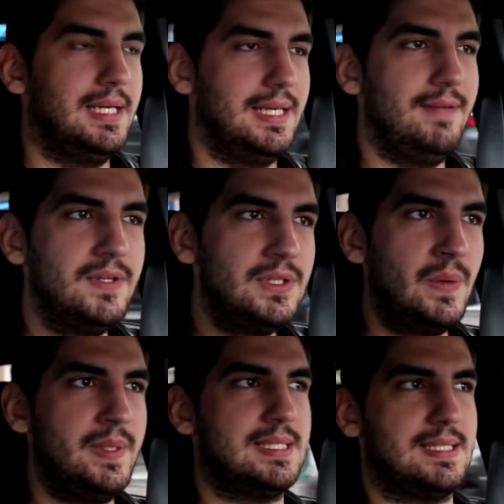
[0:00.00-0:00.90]
Even
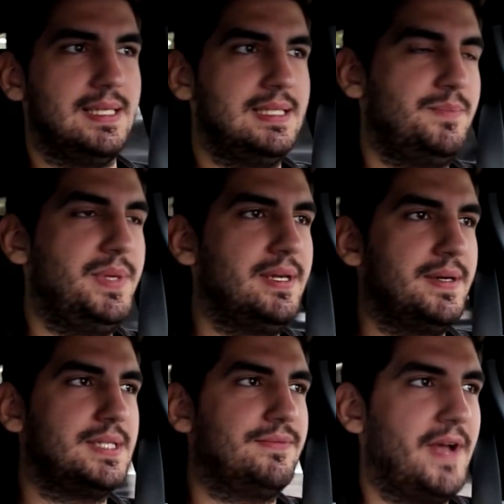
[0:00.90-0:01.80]
though it's bigger,
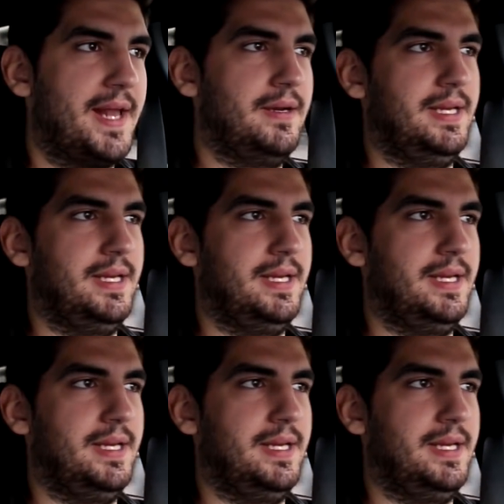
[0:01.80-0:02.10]
it's fatter,